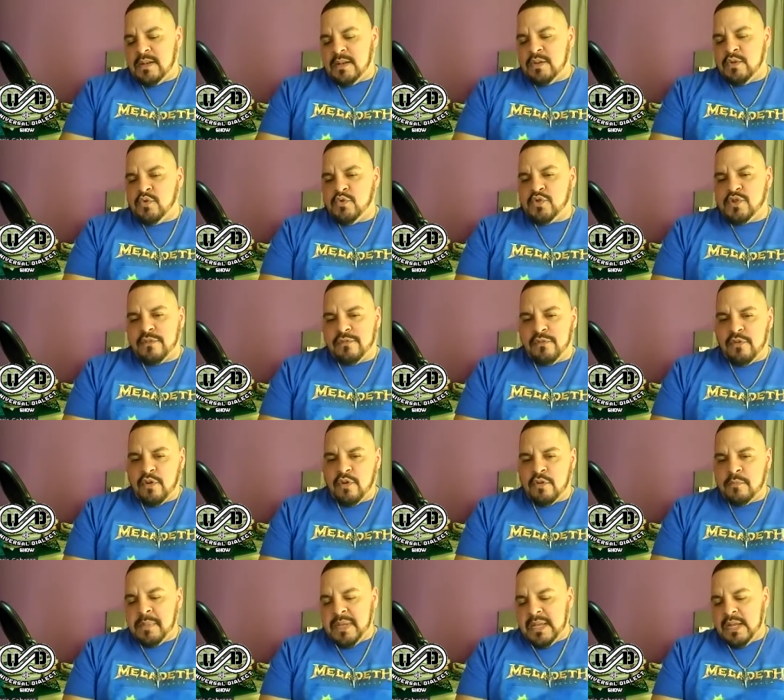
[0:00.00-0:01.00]

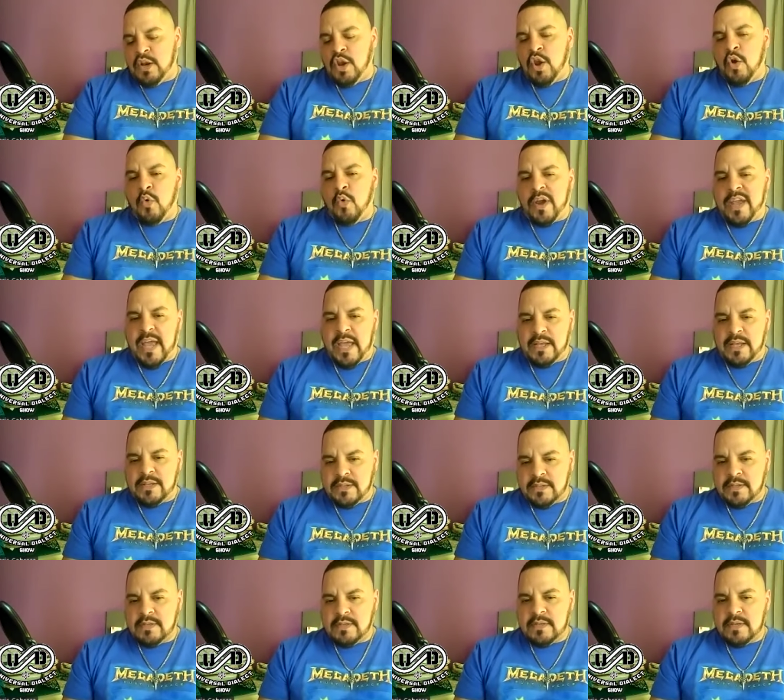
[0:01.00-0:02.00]
Lucifer being
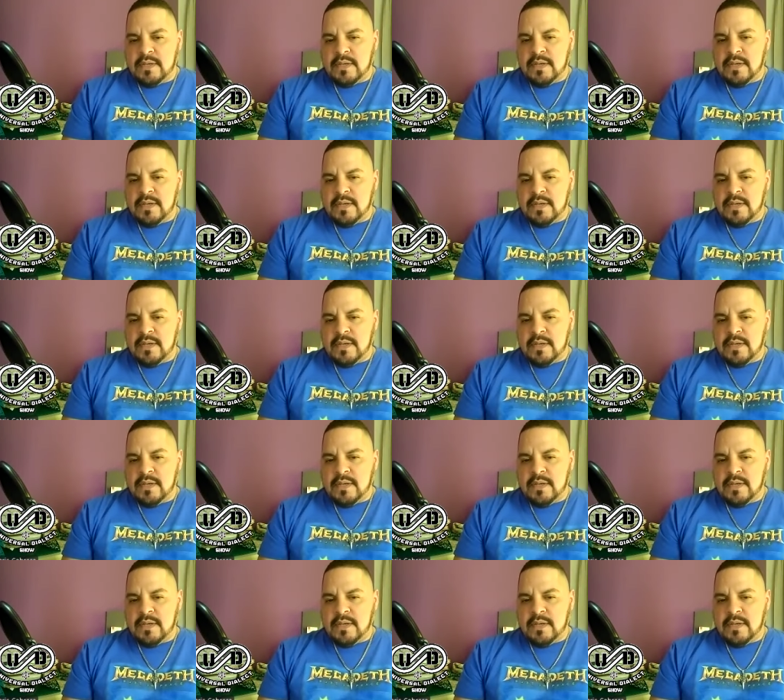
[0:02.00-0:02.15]
lowercase,